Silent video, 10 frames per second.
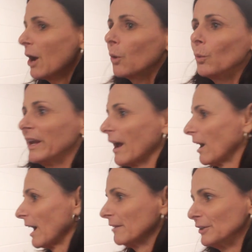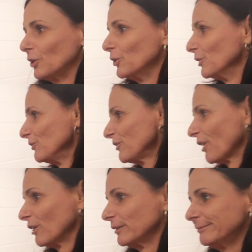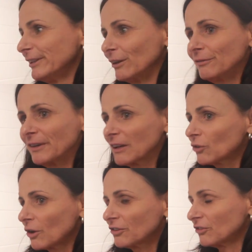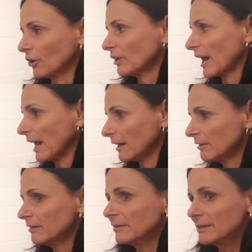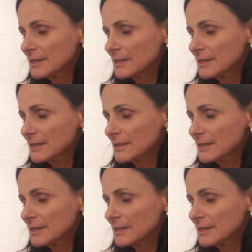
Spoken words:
I haven't heard, so, you know, fingers crossed it's okay because,